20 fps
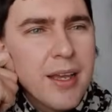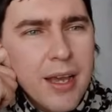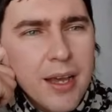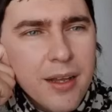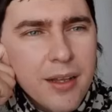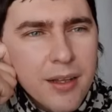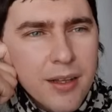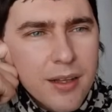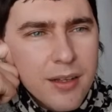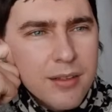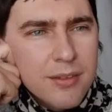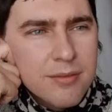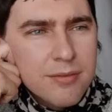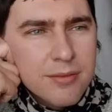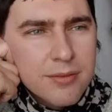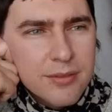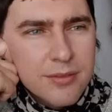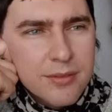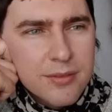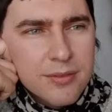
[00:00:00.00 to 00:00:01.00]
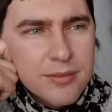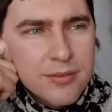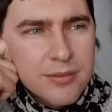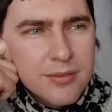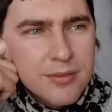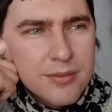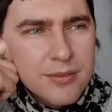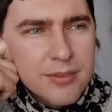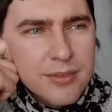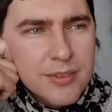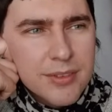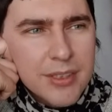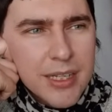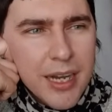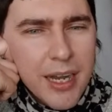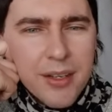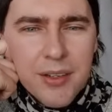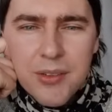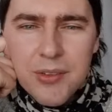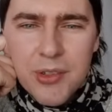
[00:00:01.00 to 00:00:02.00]

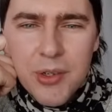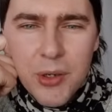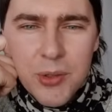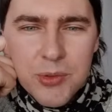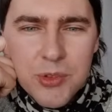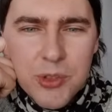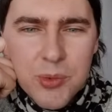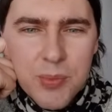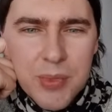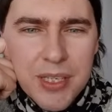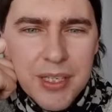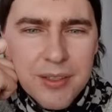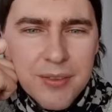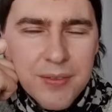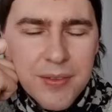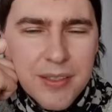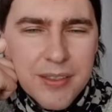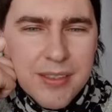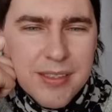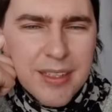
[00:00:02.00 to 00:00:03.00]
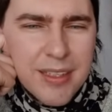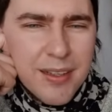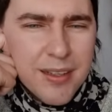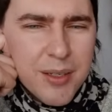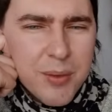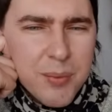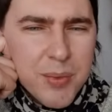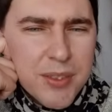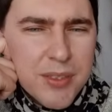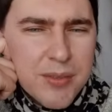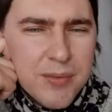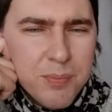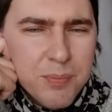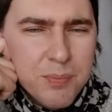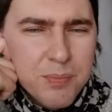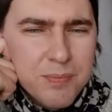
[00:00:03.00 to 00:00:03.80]
I don't know. To me, it feels a little bit